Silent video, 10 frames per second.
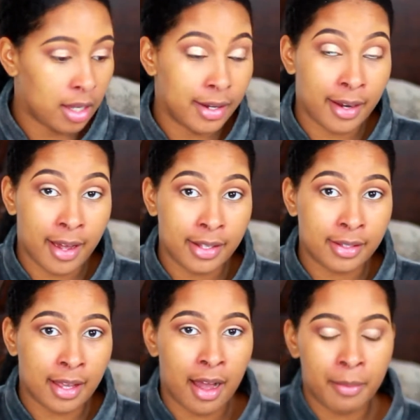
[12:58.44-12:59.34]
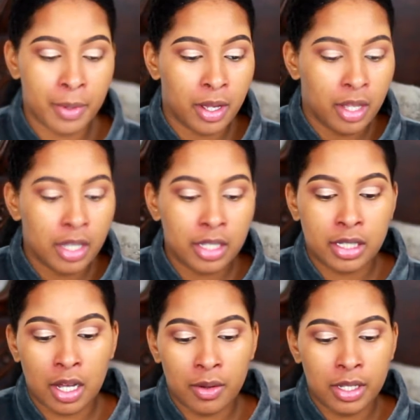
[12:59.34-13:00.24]
non-stop.
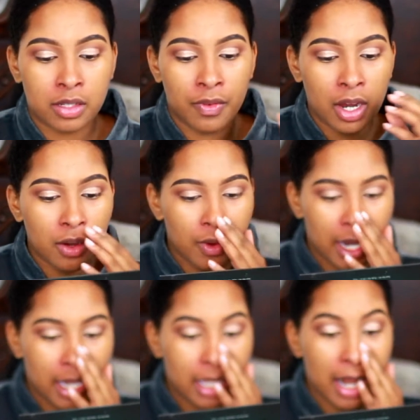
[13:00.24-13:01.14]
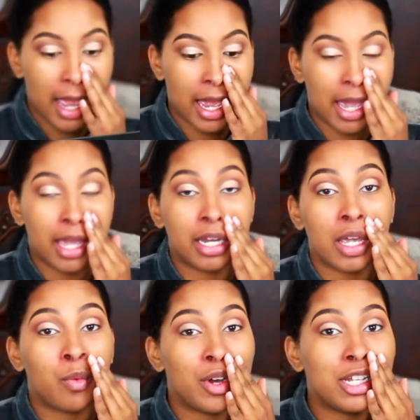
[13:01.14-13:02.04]
So it's very red and
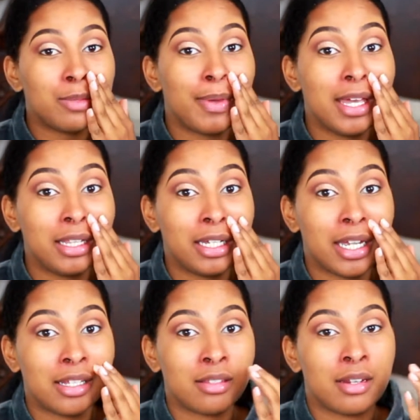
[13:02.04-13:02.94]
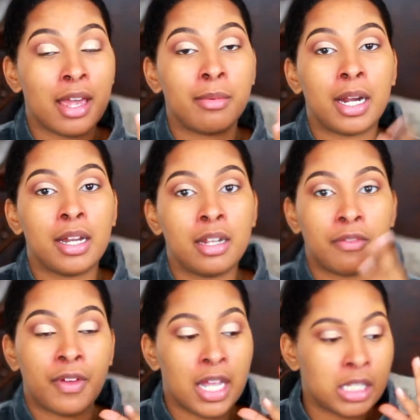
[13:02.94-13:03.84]
it was peeling yesterday, but I did a
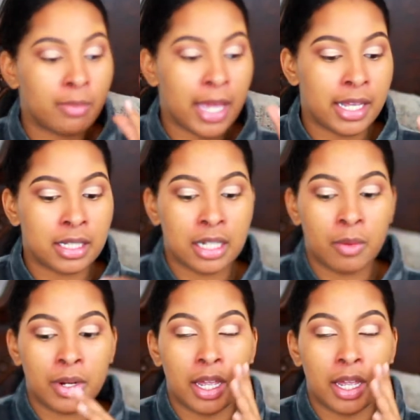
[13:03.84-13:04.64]
face mask and I went